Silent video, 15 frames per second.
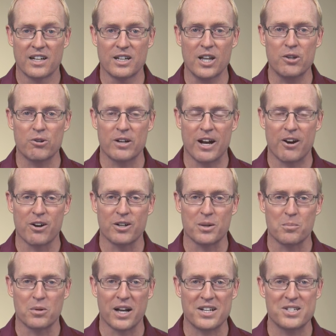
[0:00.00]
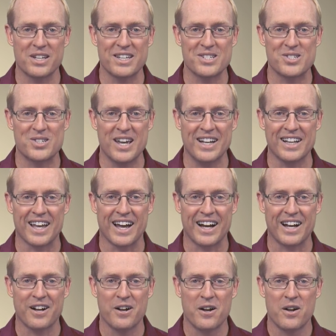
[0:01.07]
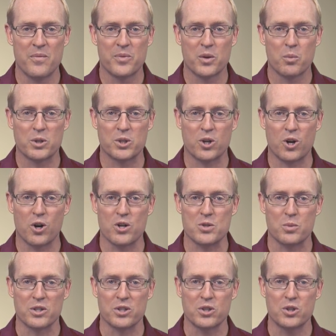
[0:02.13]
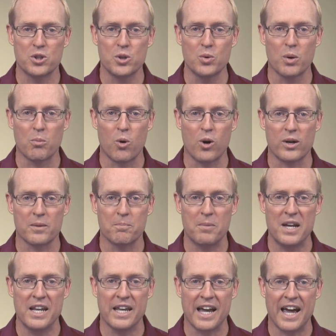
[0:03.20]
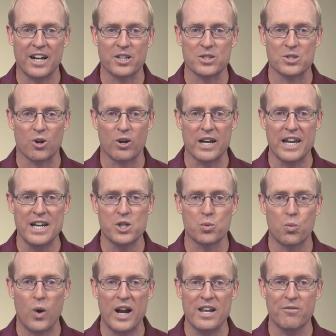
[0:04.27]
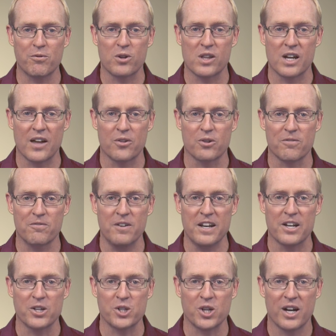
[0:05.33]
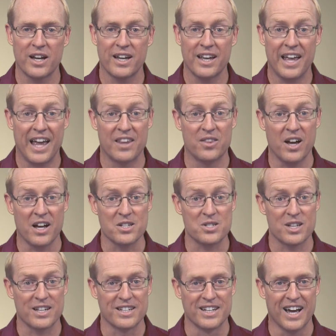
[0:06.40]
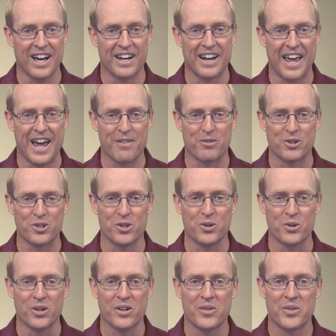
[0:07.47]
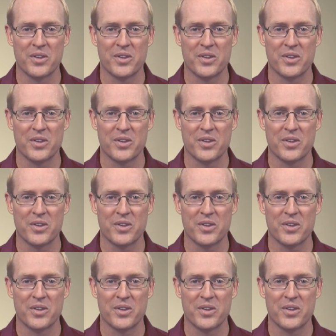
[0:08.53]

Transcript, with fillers: Another inherent complexity is deadlock, which occurs when two or more competing actions are each waiting for the other to finish, and thus none ever do.